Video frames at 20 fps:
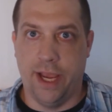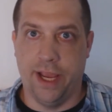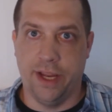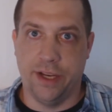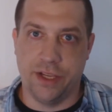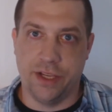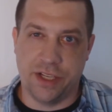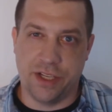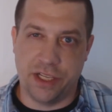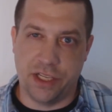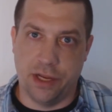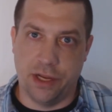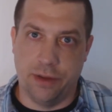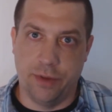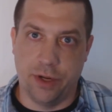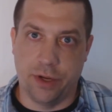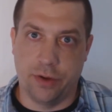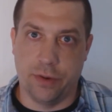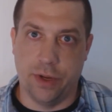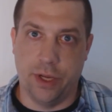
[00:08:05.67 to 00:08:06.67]
and to
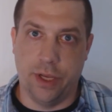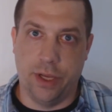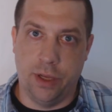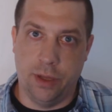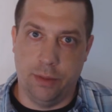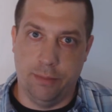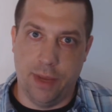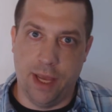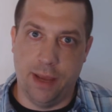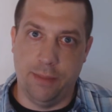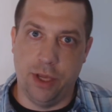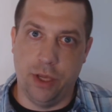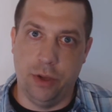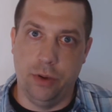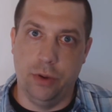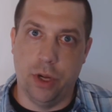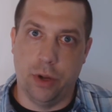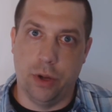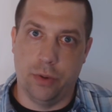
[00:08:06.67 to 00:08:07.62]
some degree, maybe you